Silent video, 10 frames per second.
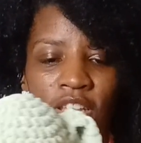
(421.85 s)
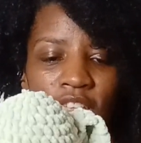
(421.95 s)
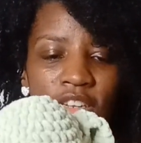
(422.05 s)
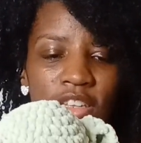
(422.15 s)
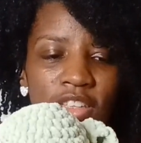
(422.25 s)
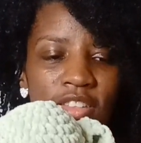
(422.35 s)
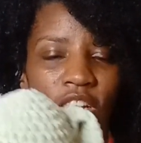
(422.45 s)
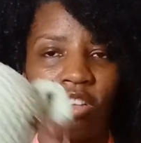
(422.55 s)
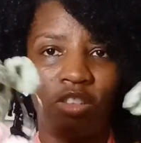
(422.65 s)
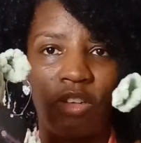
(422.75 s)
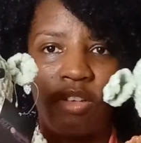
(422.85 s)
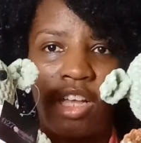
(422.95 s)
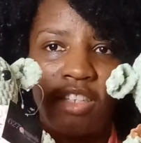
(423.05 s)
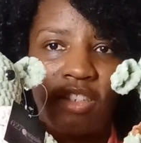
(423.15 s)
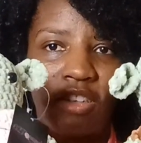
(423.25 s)
And these also,
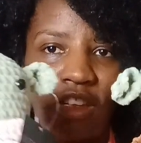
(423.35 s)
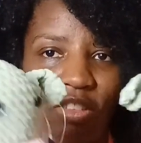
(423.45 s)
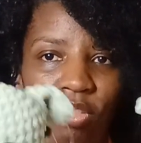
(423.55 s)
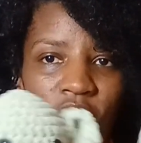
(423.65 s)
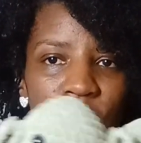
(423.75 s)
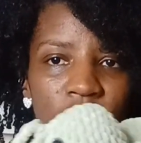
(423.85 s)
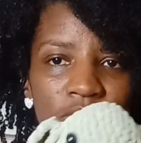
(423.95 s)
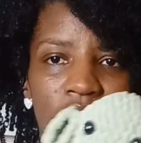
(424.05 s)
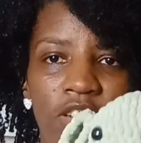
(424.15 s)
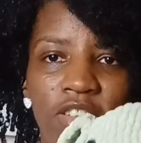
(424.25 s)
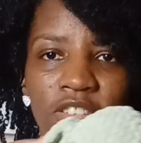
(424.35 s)
I sell these for $12.